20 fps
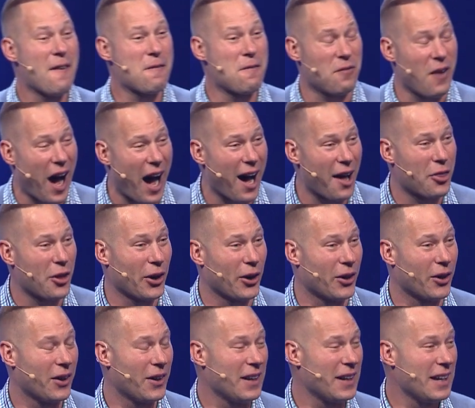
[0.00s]

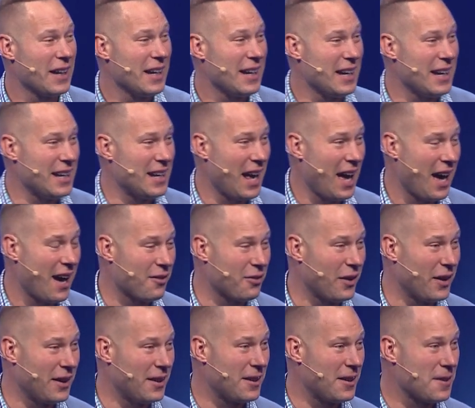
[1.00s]
"Father in
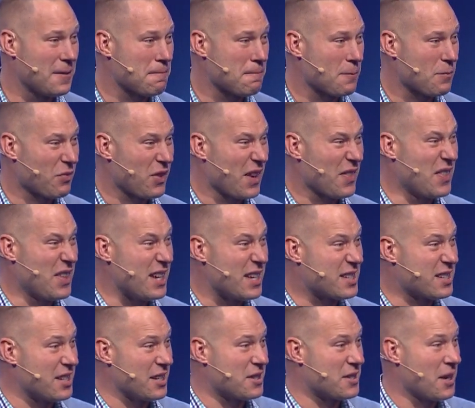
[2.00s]
heaven."
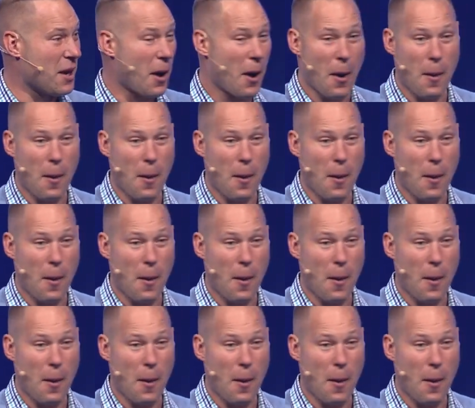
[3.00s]
This is